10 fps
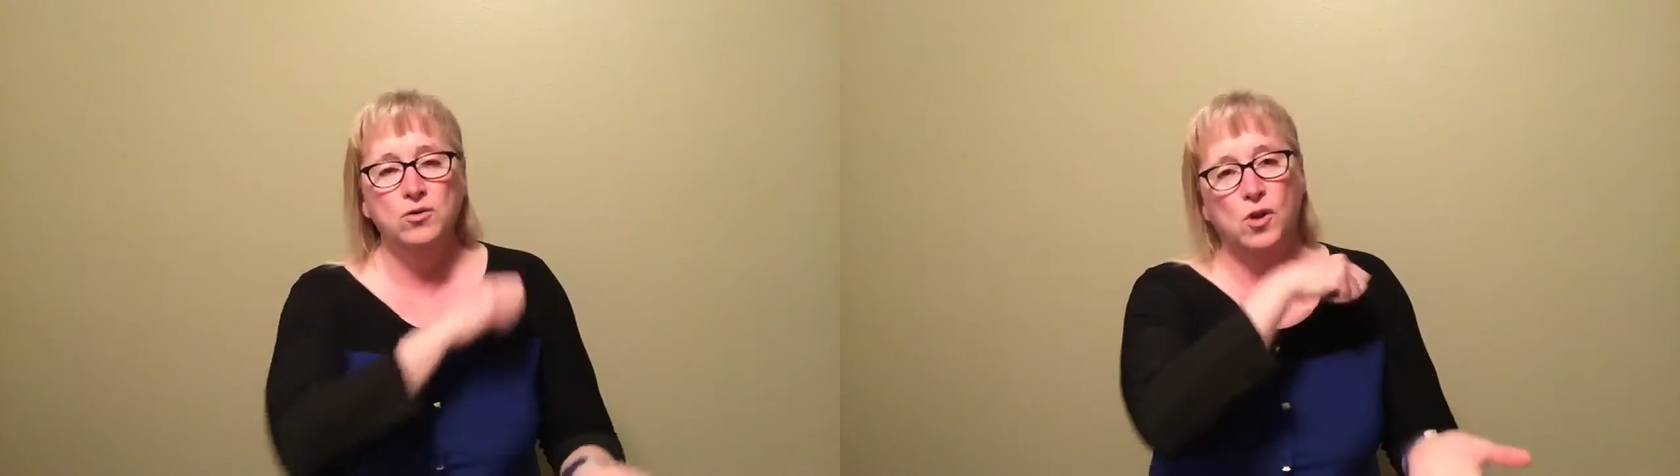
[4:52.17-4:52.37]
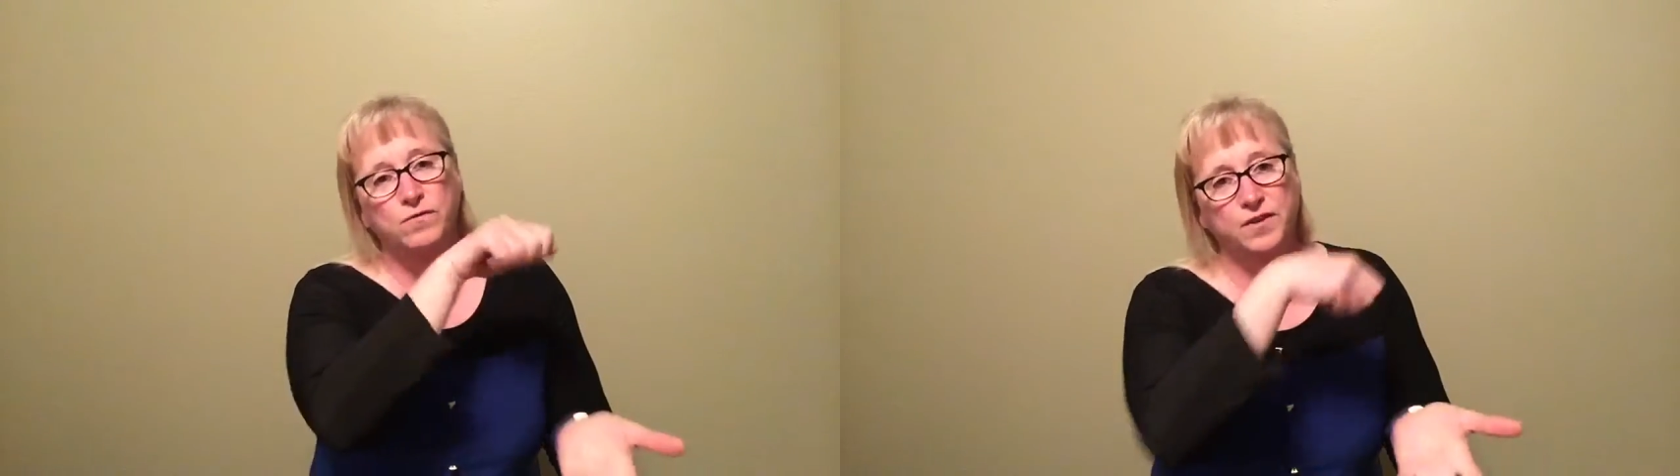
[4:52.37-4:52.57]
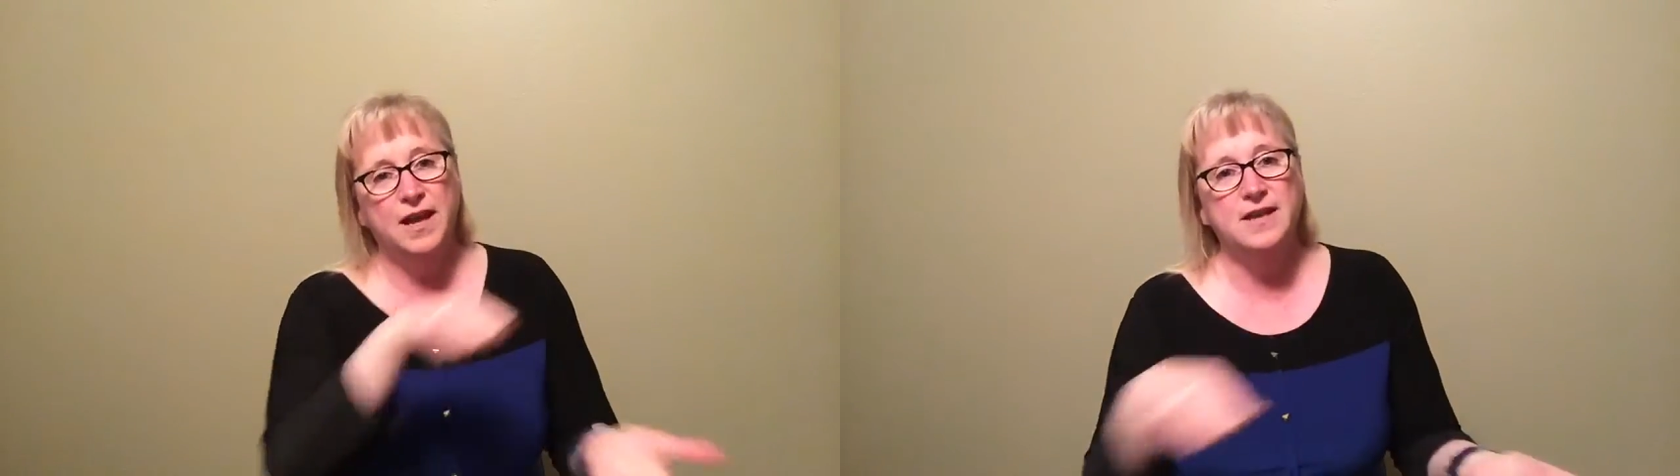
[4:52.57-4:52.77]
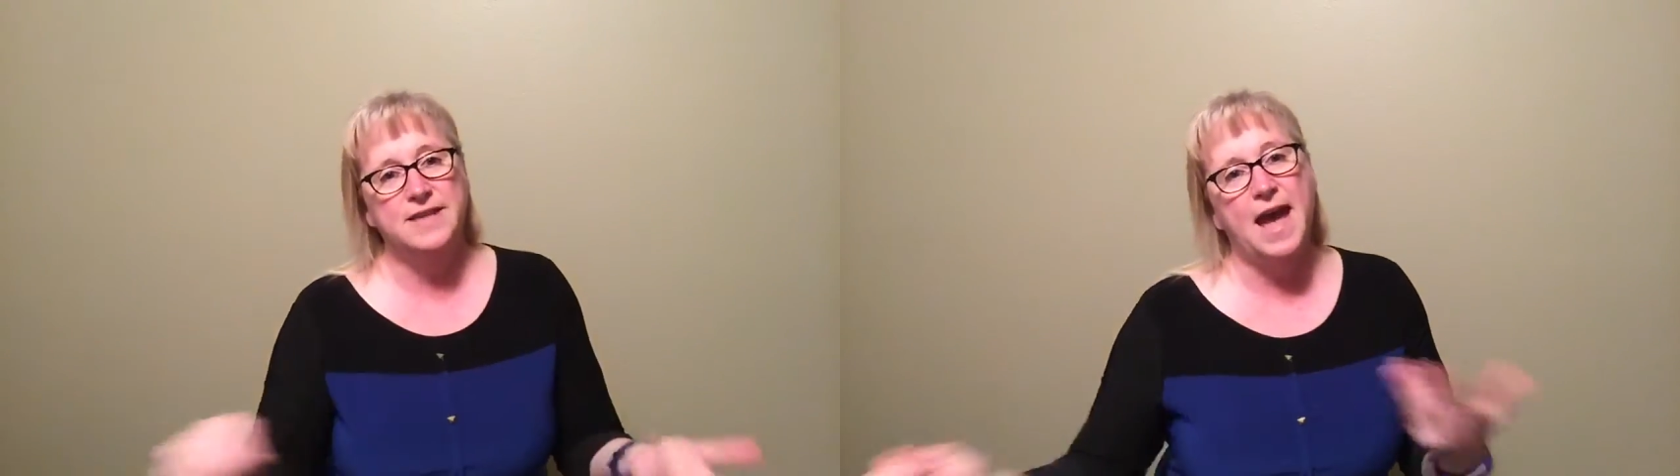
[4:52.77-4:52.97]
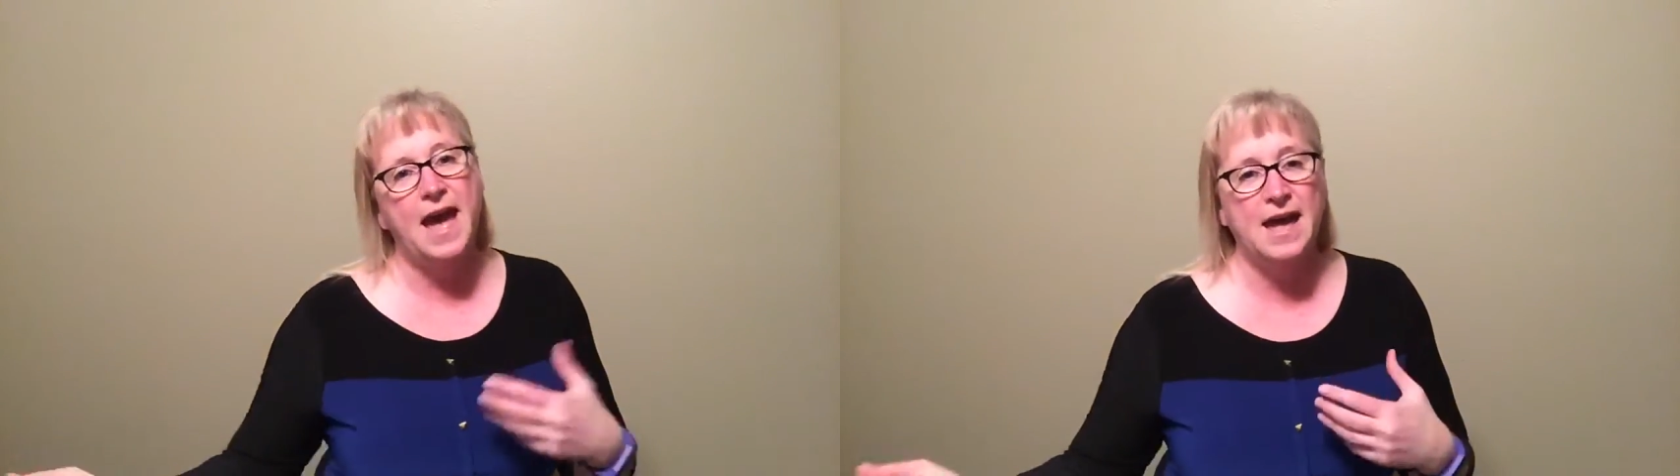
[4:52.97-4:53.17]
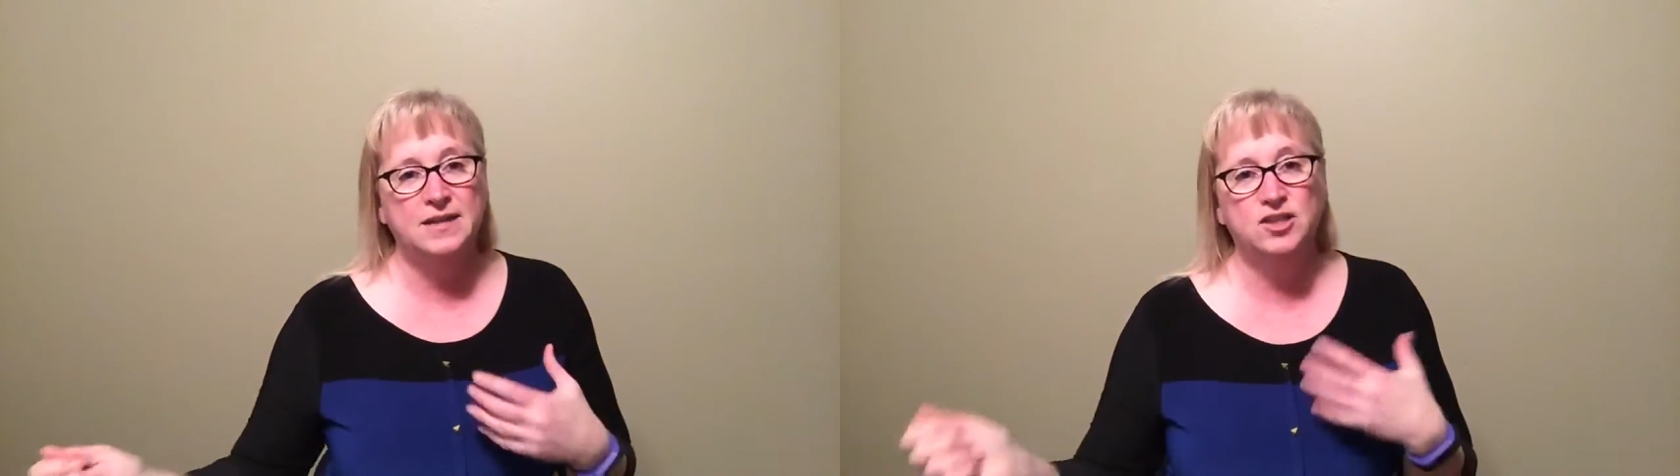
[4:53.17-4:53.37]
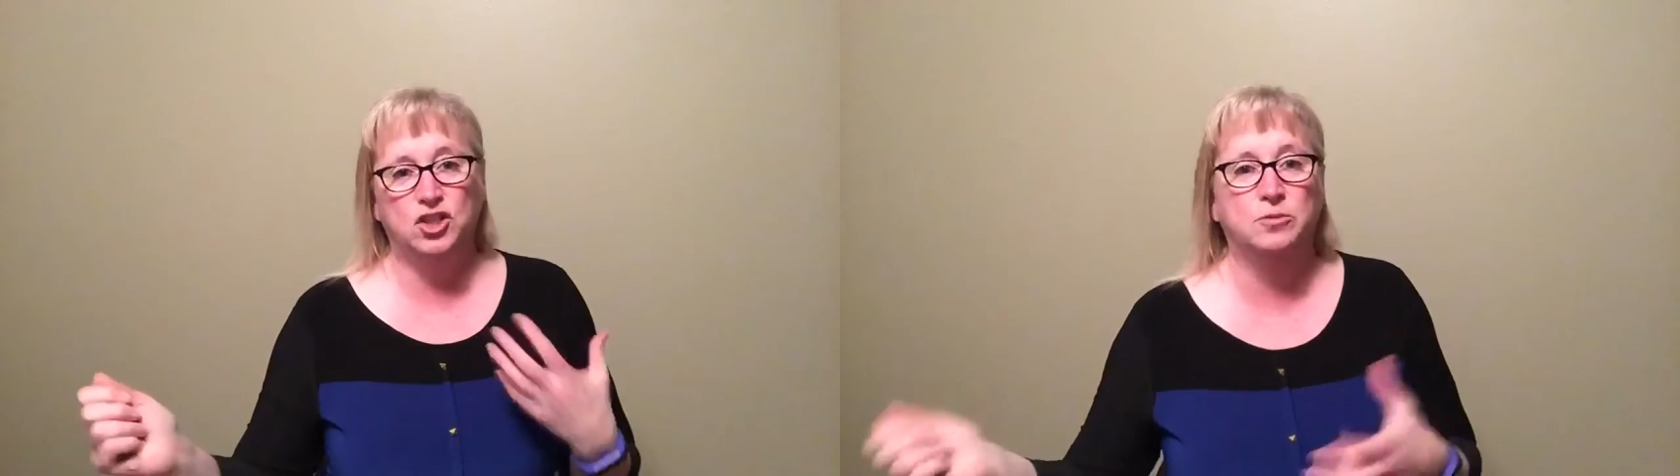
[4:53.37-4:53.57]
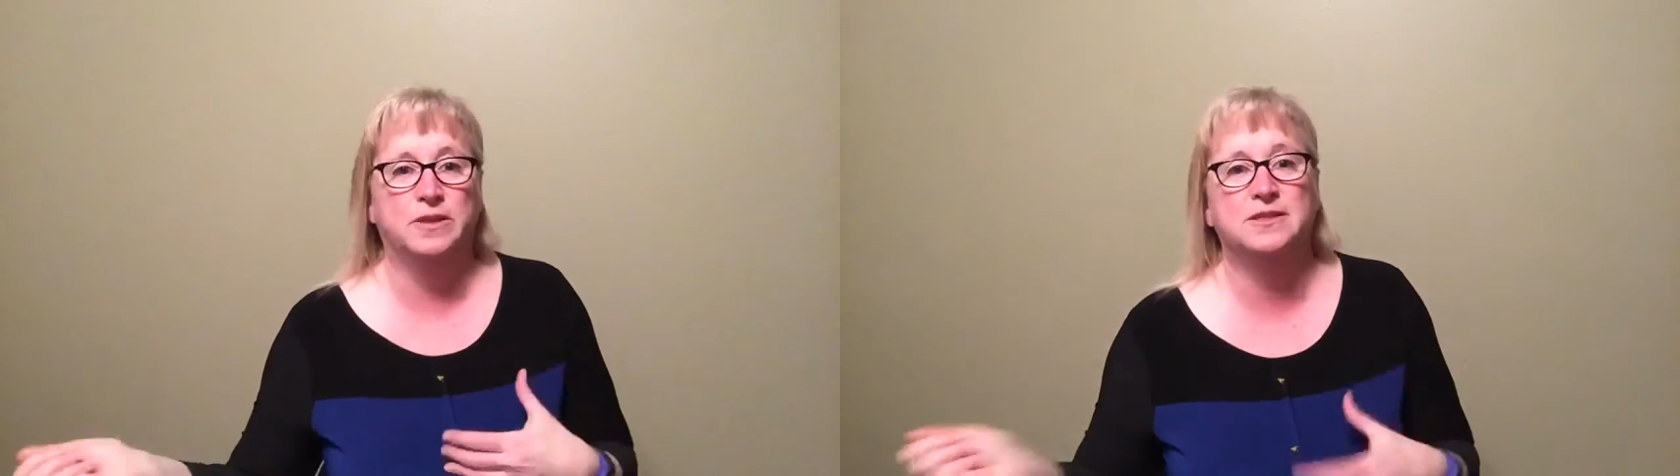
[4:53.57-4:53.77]
don't forget to add
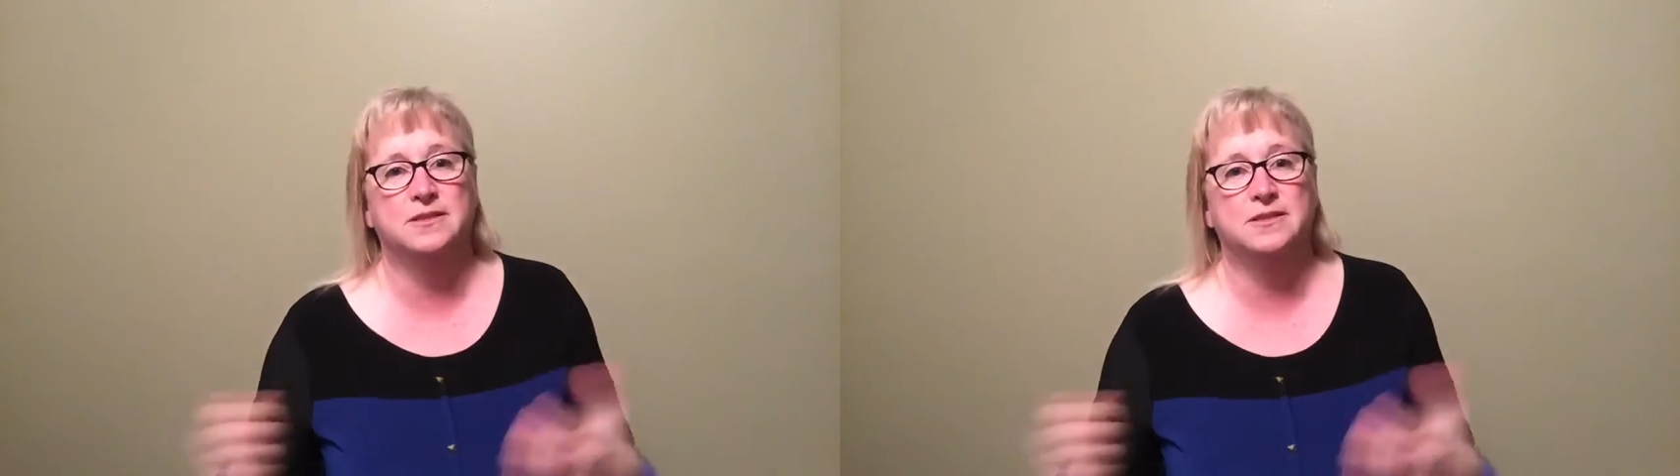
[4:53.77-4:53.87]
cumin